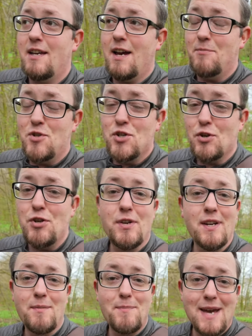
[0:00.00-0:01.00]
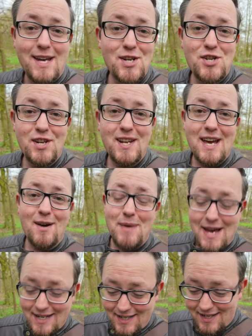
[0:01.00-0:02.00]
I'm sure you can imagine how
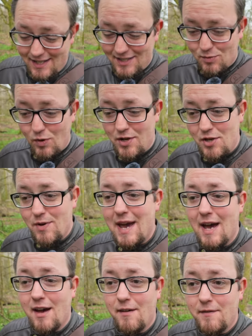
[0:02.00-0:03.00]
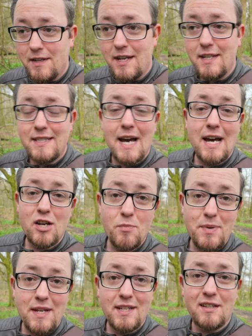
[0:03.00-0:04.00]
bad it is when you have an entire
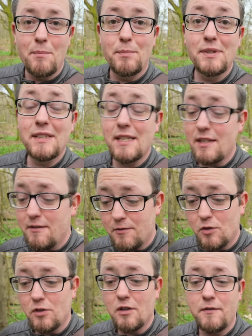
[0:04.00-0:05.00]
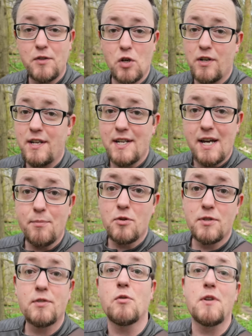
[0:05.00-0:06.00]
bin completely full of dirty
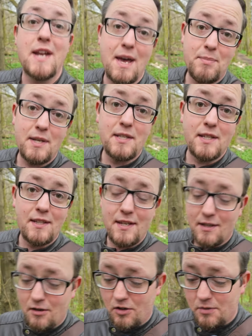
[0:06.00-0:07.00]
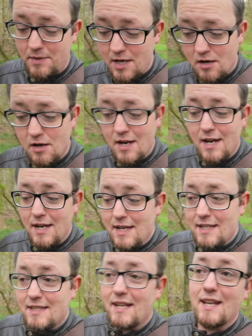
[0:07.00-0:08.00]
diapers or nappies, as they call them here,
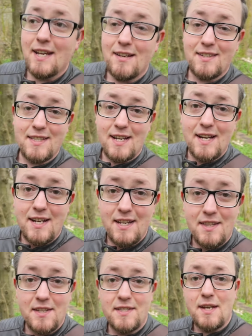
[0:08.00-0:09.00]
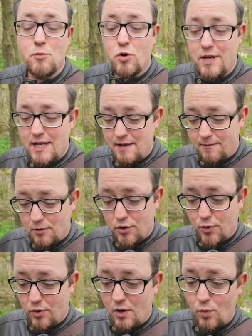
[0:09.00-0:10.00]
sitting outside in the summer heat for
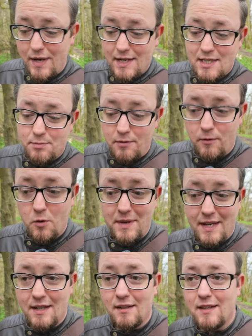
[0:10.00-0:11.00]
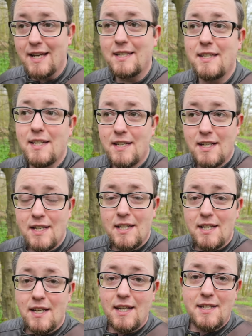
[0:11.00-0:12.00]
three weeks before being collected.
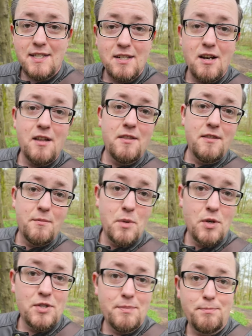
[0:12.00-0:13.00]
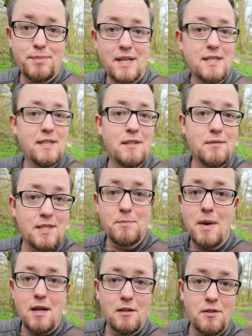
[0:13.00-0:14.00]
It's not the most pleasant
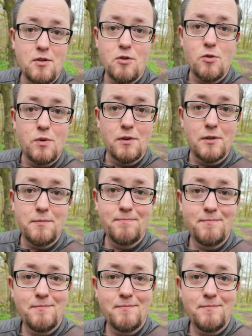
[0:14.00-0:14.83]
smell in the whole world.